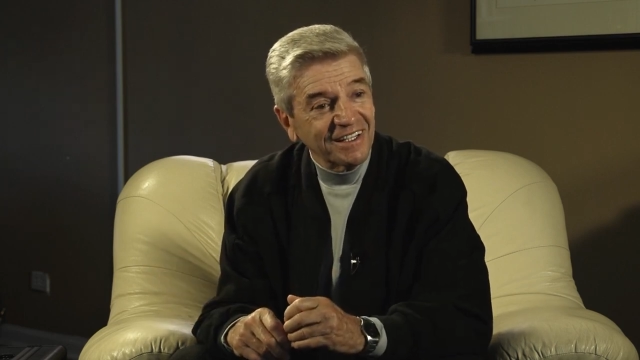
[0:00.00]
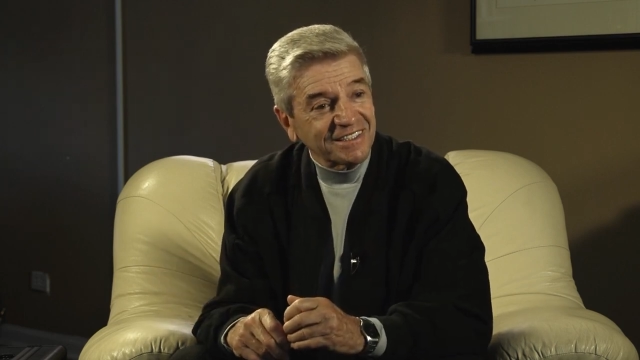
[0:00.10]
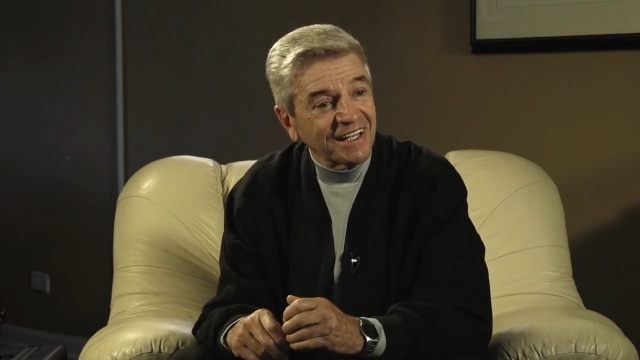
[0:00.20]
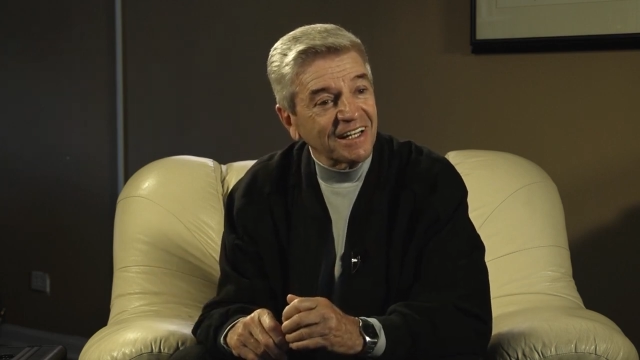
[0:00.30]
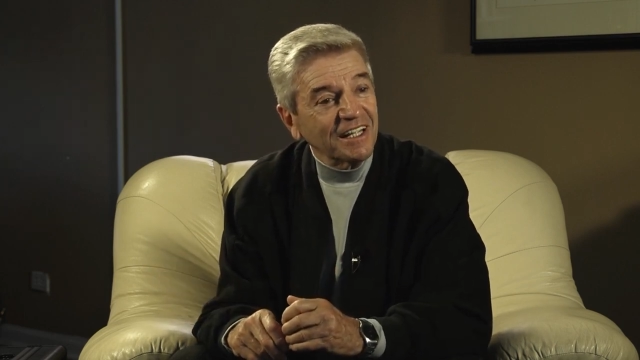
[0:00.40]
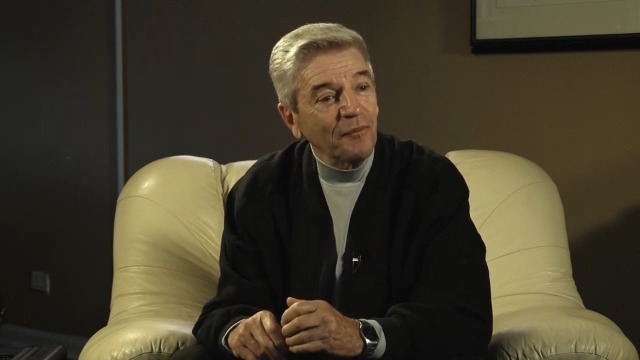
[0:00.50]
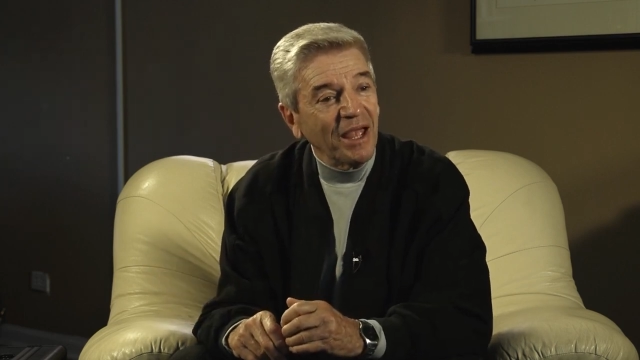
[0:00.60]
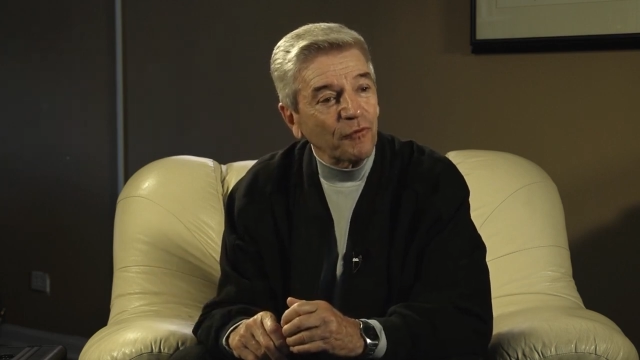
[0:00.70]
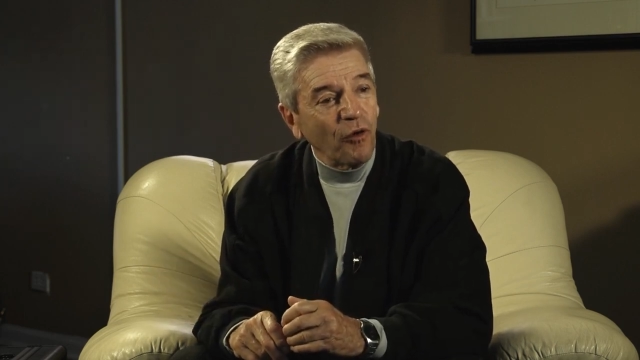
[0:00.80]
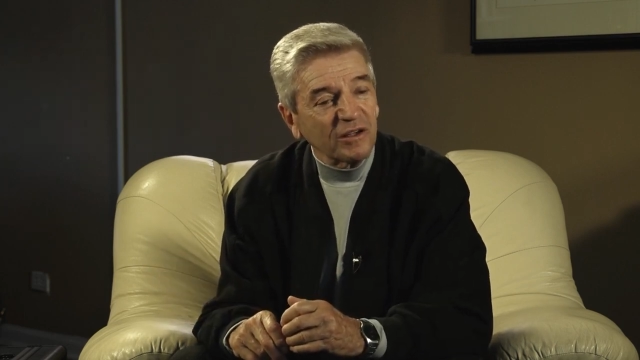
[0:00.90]
Suddenly a
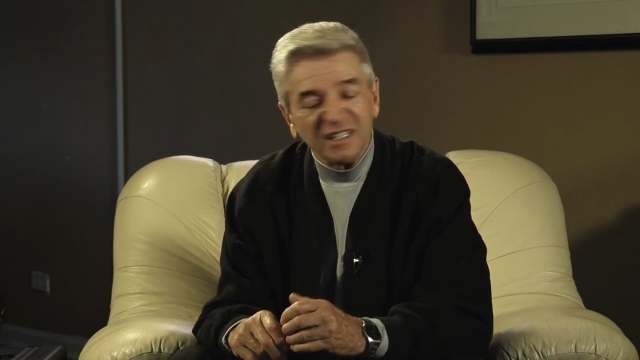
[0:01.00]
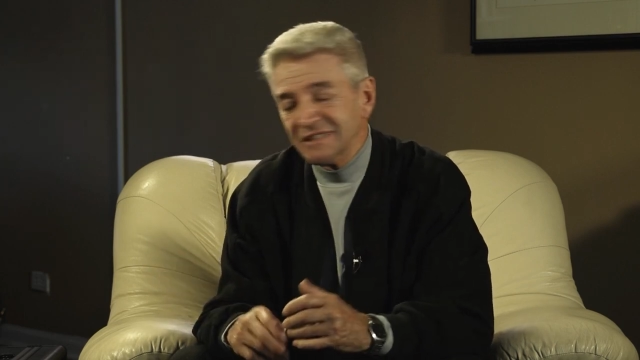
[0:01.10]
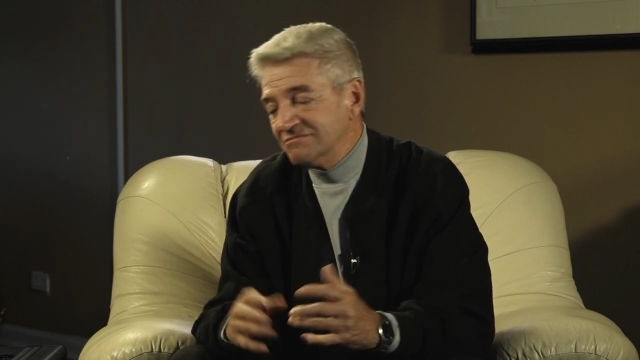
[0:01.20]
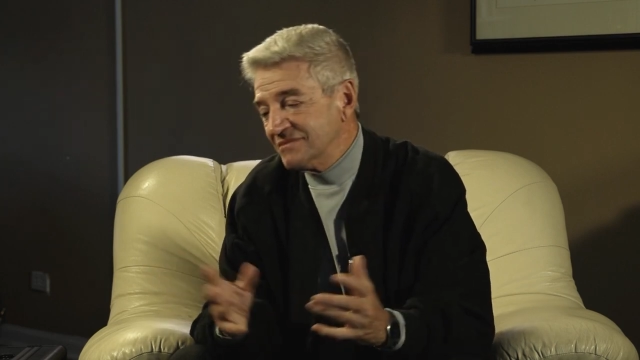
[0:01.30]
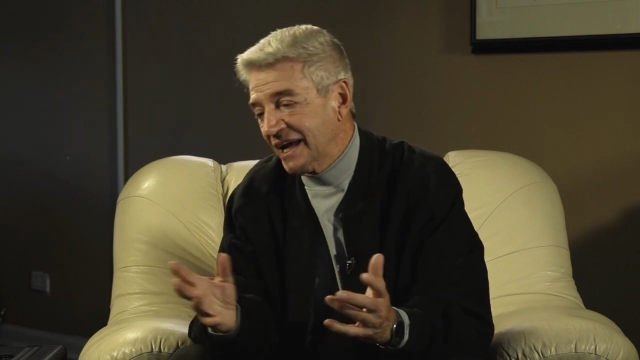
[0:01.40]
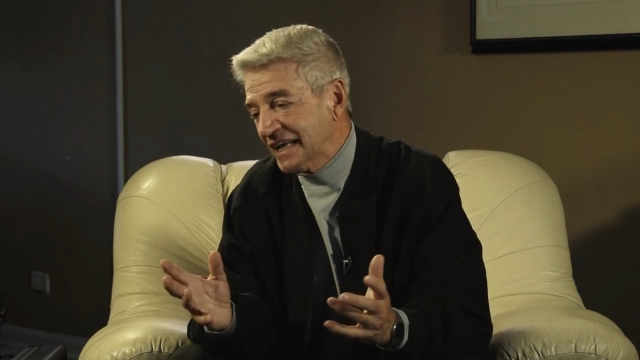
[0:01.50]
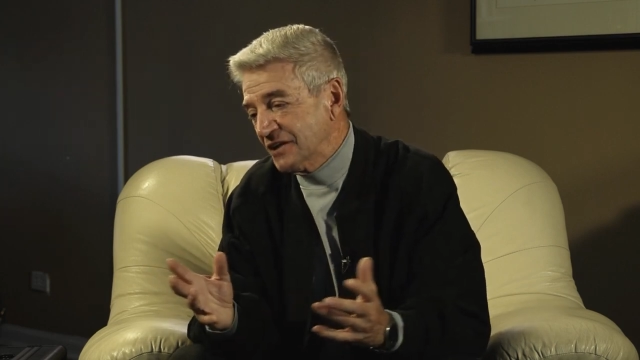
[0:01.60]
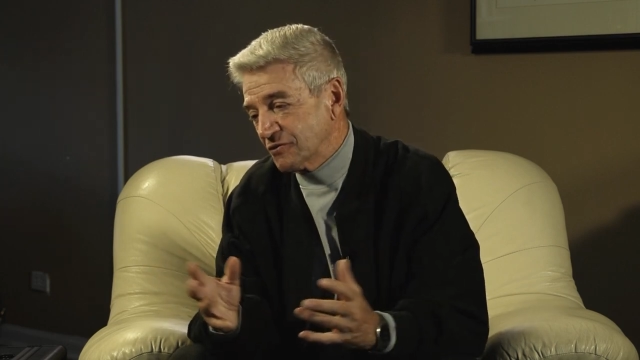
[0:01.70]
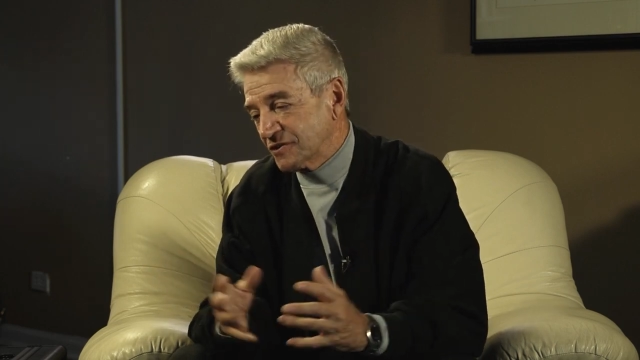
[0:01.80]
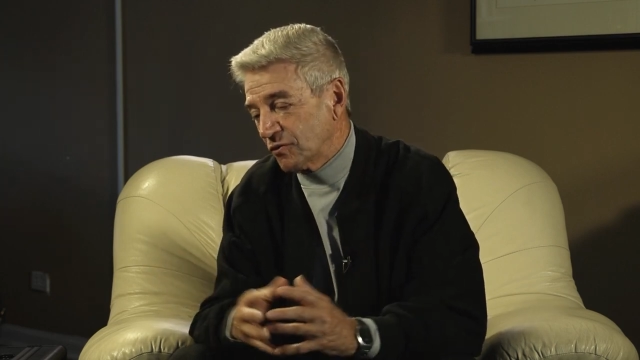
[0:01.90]
man walked in, 80
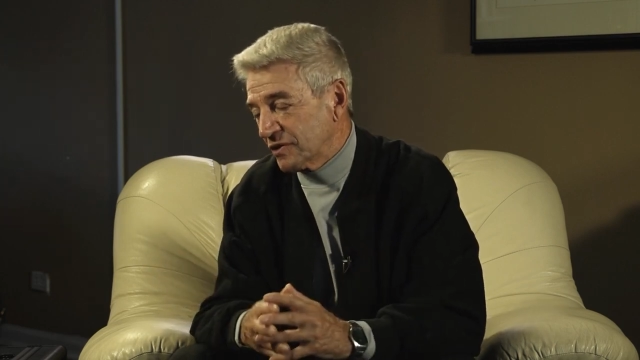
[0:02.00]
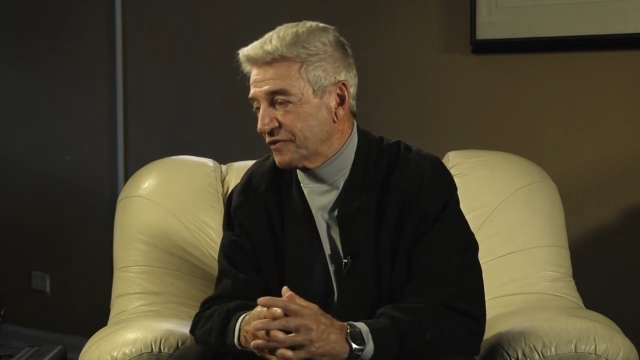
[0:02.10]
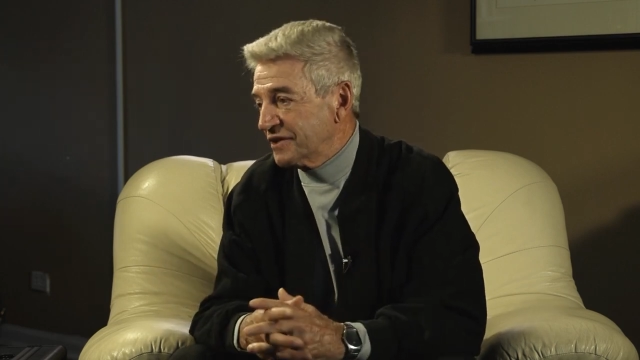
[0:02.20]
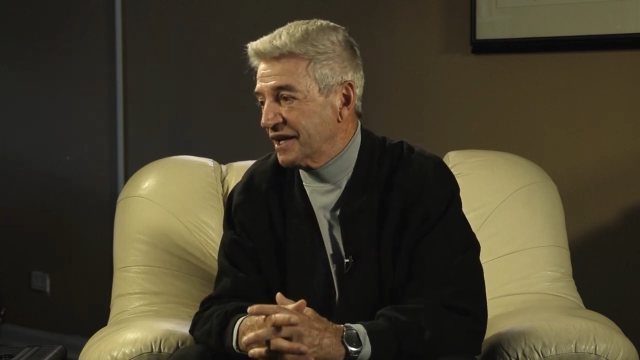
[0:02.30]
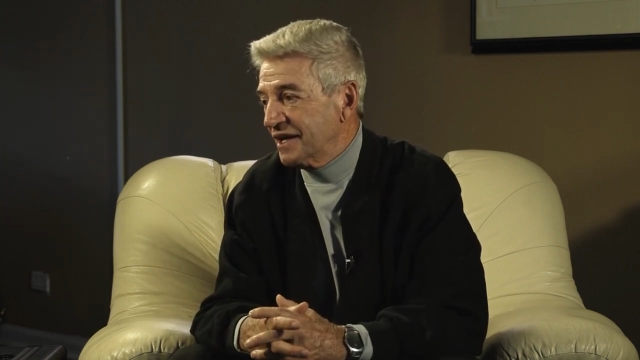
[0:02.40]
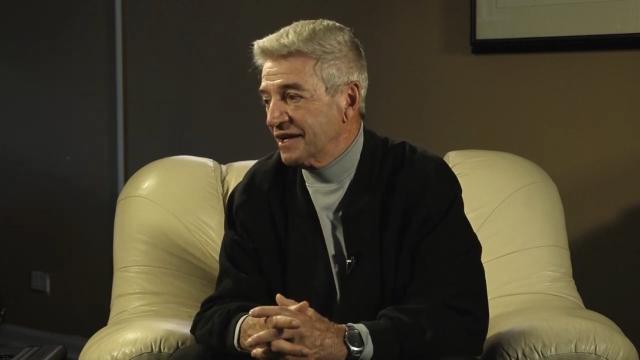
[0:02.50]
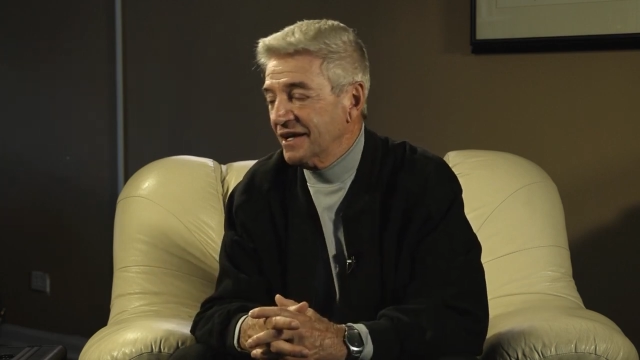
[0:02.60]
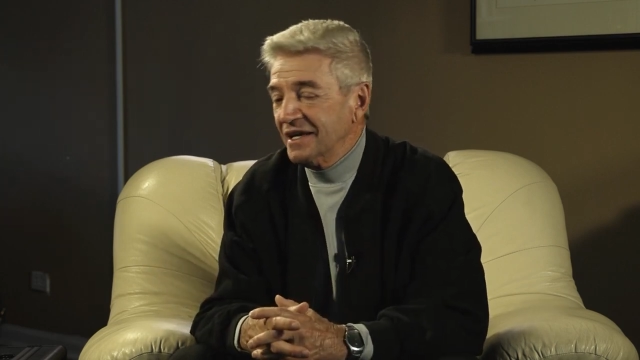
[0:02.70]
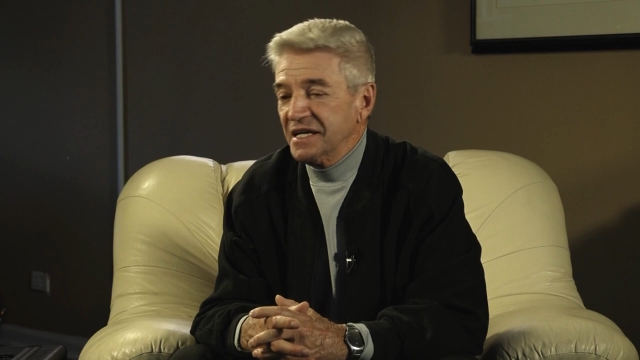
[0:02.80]
years old if a day.